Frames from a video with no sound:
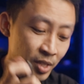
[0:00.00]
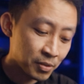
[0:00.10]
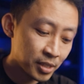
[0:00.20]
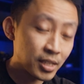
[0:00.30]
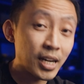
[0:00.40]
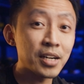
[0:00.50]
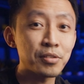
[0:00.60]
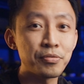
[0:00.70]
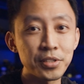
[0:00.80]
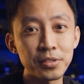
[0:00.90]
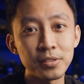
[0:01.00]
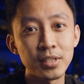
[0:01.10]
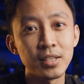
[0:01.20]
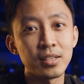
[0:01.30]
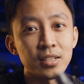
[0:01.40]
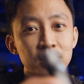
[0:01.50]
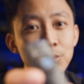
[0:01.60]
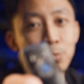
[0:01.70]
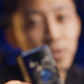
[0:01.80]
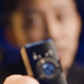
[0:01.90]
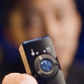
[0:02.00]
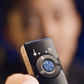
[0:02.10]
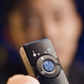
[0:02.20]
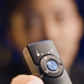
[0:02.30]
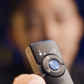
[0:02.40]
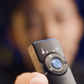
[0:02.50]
Right, the ARKFELD is the worst in this